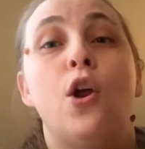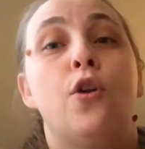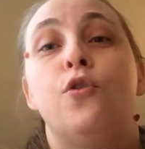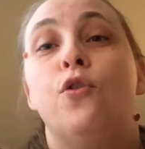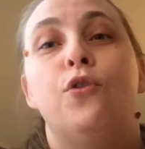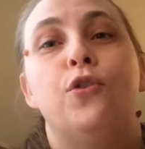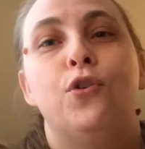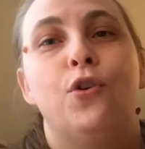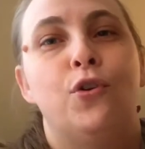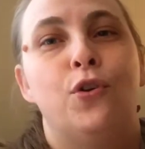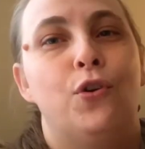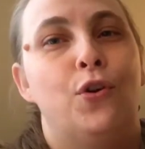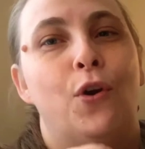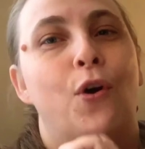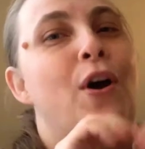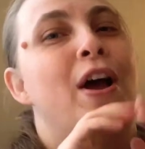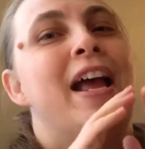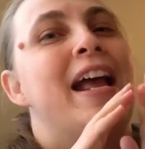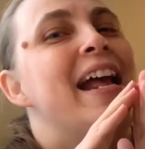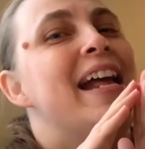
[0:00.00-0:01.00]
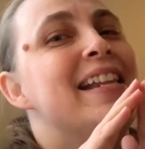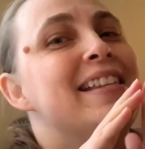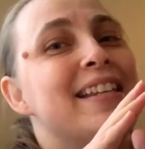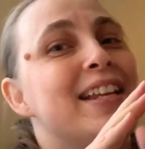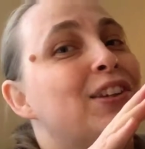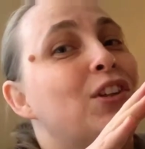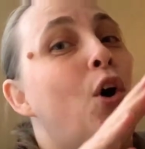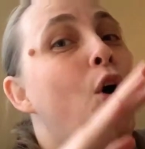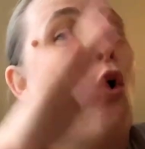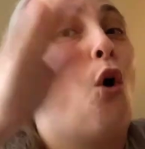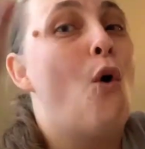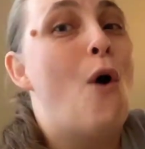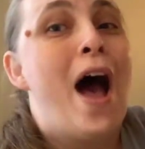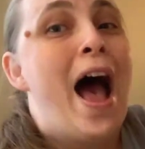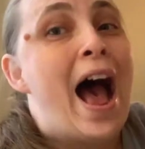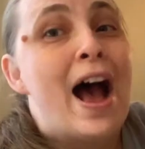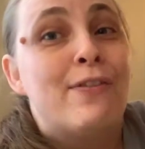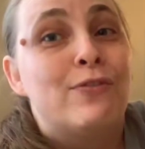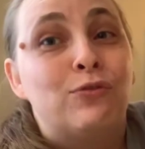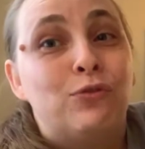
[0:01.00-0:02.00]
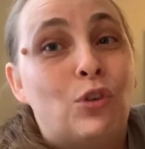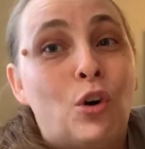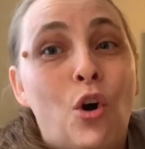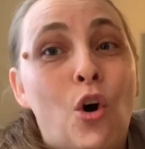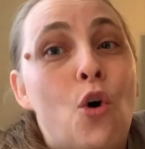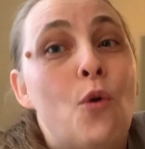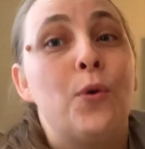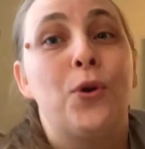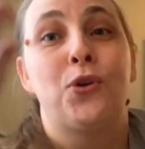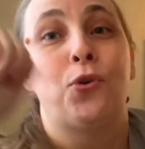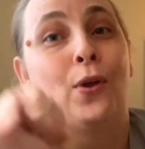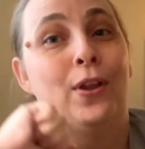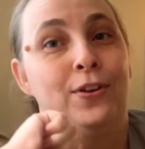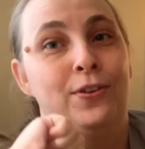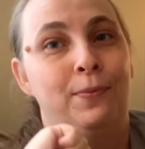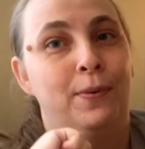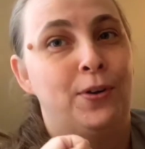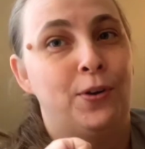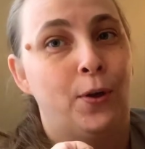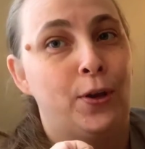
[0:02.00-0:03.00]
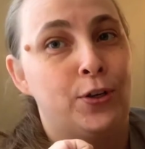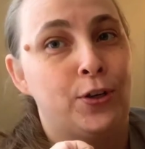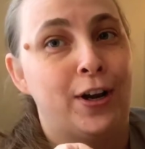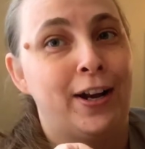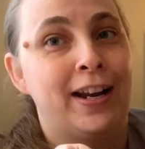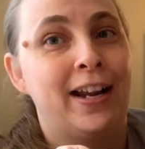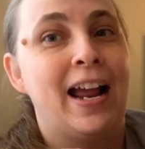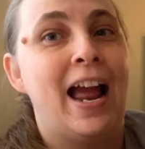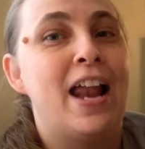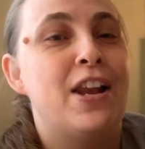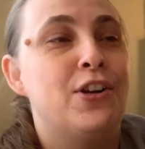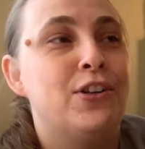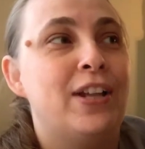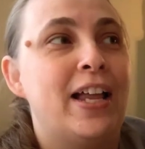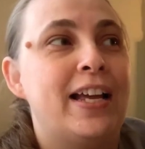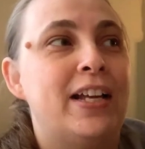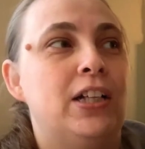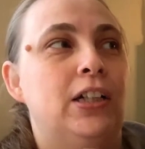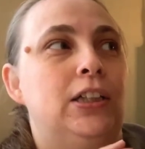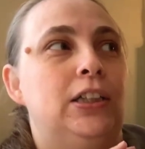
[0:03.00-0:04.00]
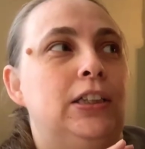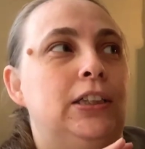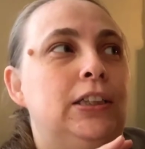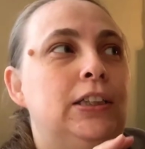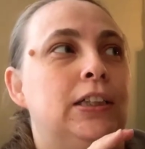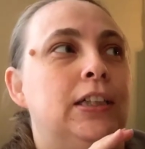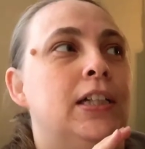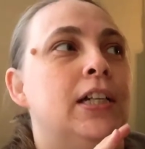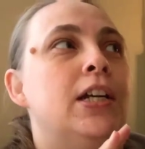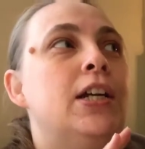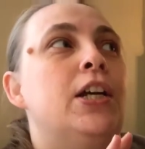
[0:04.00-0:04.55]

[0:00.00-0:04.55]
No. It's, like, the whole half roll you're toilet training, and you're like, ugh.